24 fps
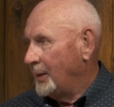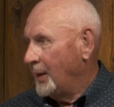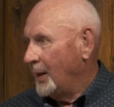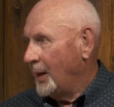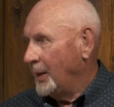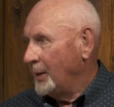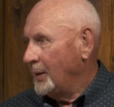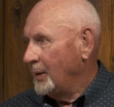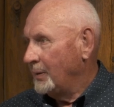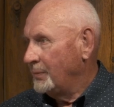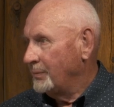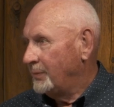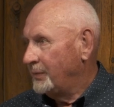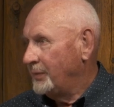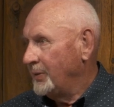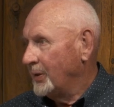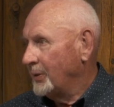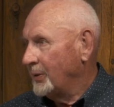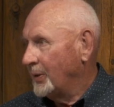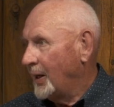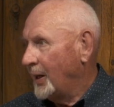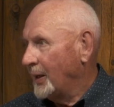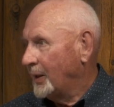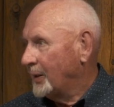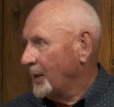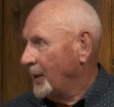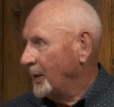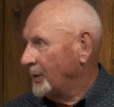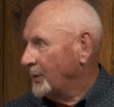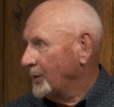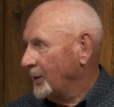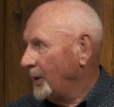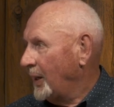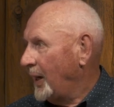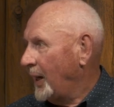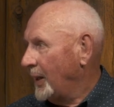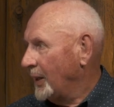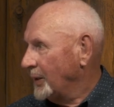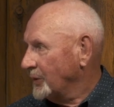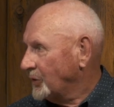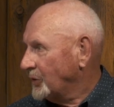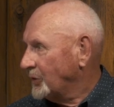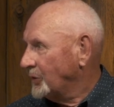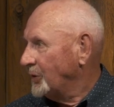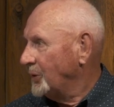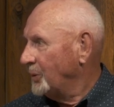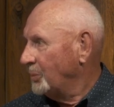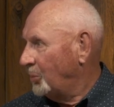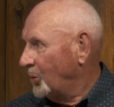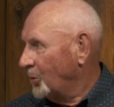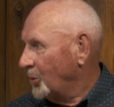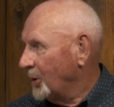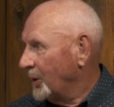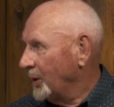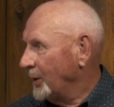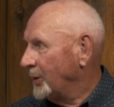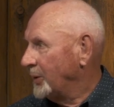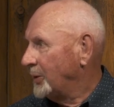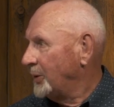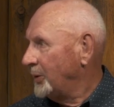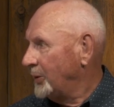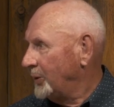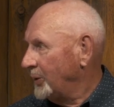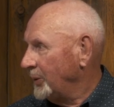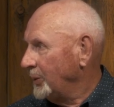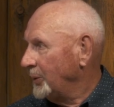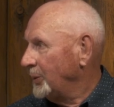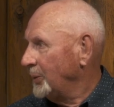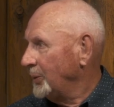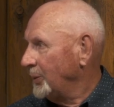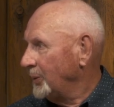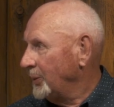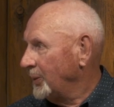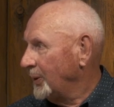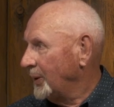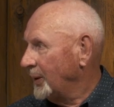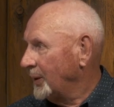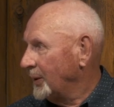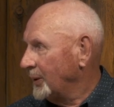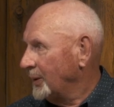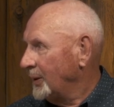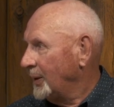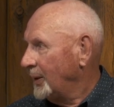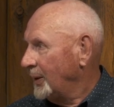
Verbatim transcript: I didn't feel like I could ask the board to uh,